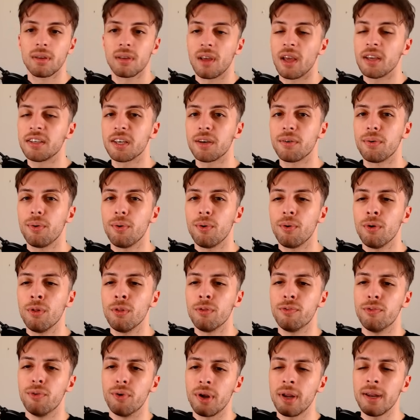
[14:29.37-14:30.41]
As a whole,
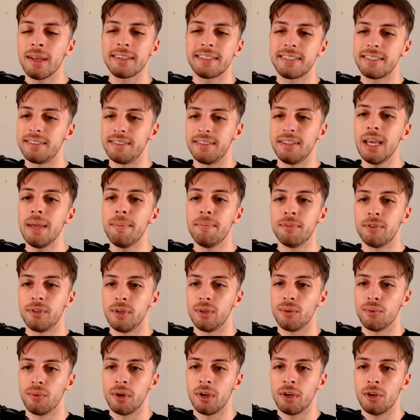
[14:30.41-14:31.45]
Furina's team
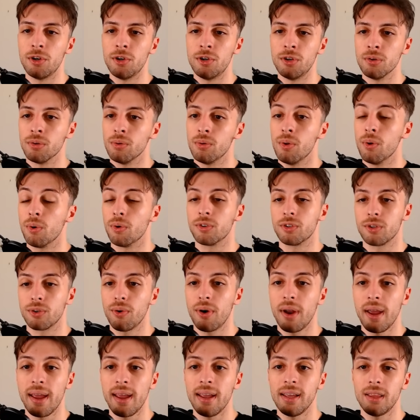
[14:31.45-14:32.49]
situation looks
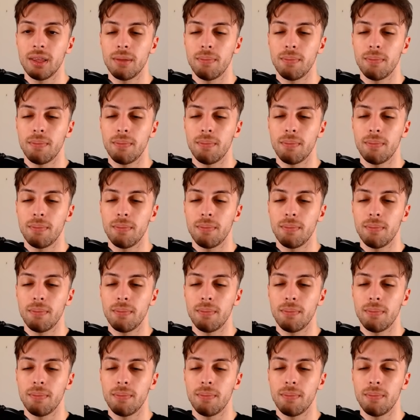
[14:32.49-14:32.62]
great